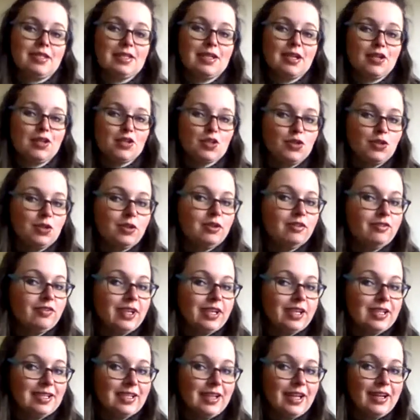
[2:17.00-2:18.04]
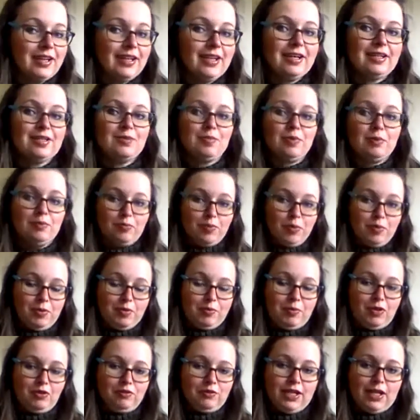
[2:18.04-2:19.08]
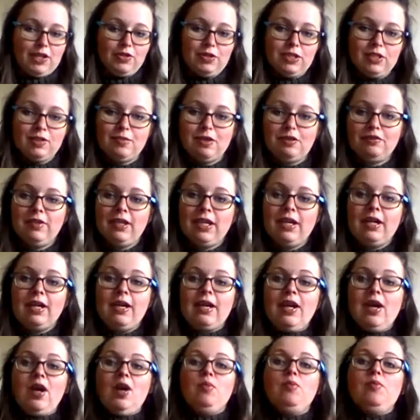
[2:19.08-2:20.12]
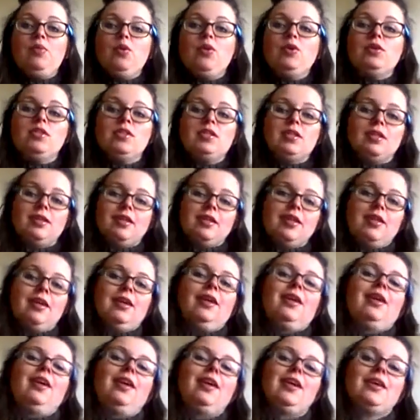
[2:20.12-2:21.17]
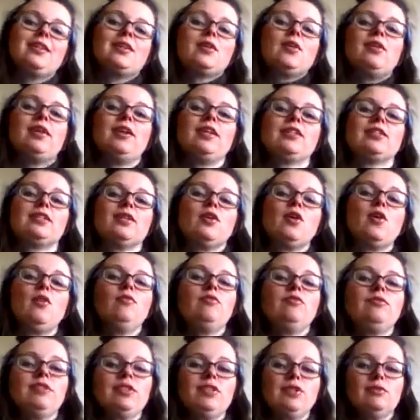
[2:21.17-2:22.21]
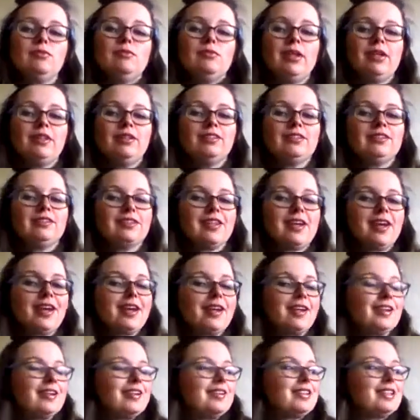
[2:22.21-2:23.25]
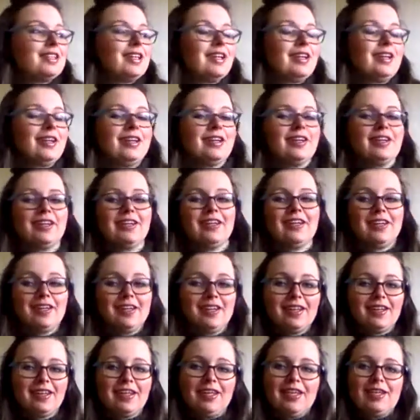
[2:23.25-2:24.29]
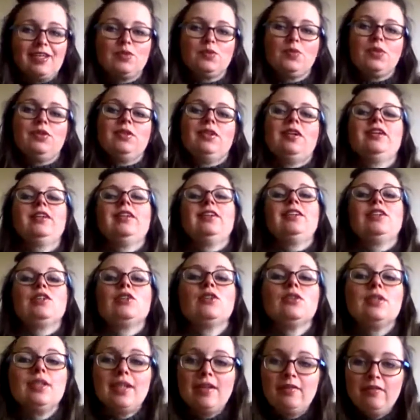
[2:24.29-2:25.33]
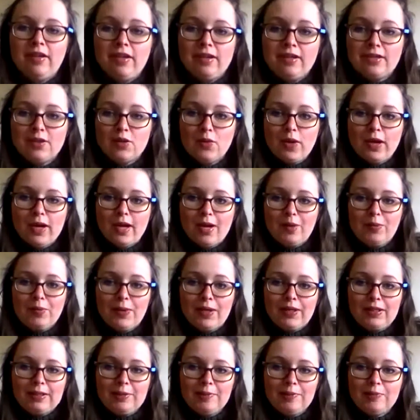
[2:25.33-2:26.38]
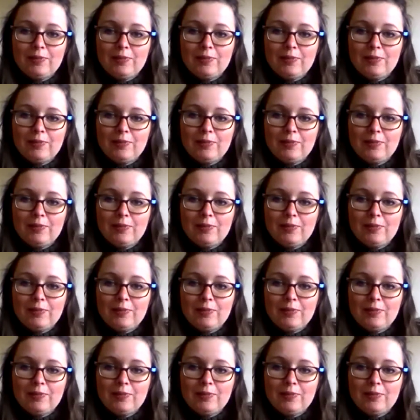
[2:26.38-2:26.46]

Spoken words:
A snugger fit like that's probably more flattering to my figure, but it's a comfy jumper, and I think it's one that you could live in quite happily.